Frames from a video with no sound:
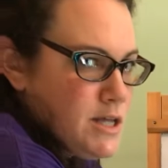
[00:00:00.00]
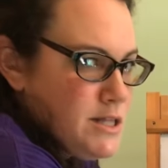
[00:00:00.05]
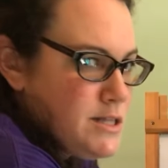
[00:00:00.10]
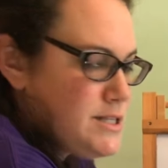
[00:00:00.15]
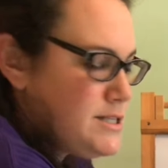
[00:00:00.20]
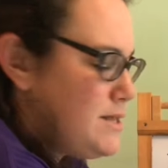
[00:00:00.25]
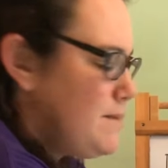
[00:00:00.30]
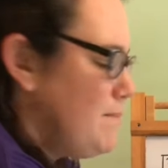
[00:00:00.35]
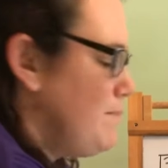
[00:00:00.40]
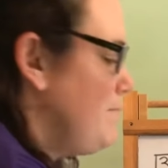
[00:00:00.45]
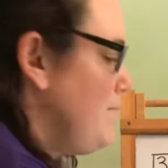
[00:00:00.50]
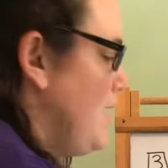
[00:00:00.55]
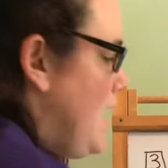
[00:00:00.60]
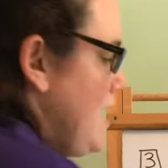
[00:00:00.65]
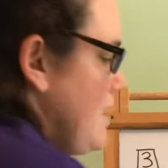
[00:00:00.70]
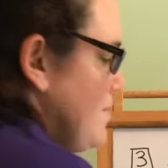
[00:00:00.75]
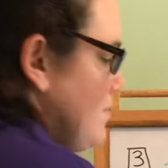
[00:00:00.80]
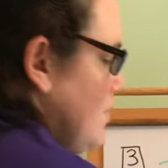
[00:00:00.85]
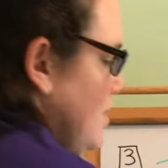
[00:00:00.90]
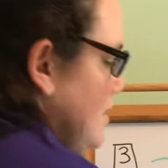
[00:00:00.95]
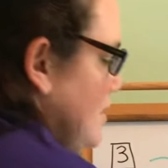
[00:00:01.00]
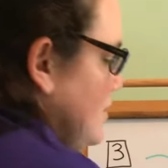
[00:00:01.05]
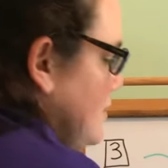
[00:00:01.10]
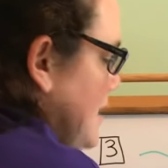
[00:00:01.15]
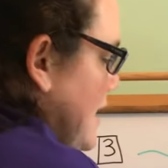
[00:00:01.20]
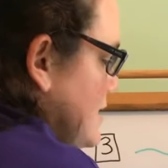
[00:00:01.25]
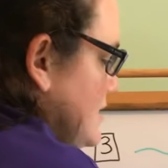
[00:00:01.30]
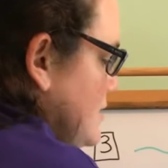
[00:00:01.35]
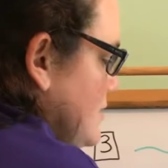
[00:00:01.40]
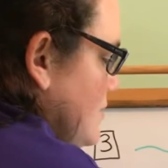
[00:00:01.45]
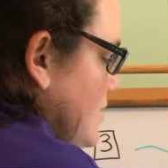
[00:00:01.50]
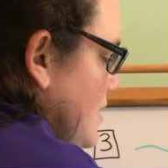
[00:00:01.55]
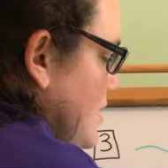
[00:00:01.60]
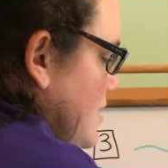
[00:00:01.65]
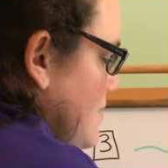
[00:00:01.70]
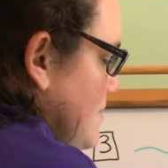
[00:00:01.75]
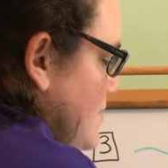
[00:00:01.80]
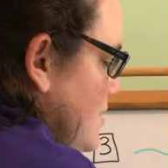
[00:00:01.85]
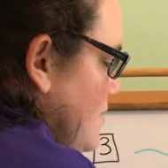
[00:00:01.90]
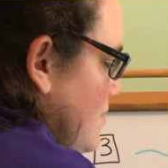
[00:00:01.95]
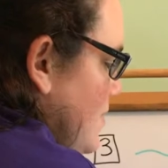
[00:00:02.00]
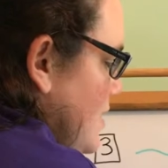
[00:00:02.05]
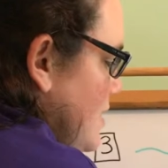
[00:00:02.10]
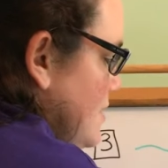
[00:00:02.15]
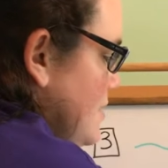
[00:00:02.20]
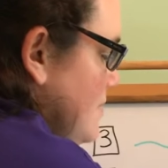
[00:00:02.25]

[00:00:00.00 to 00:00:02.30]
It's the bottom one. That's going to be the one in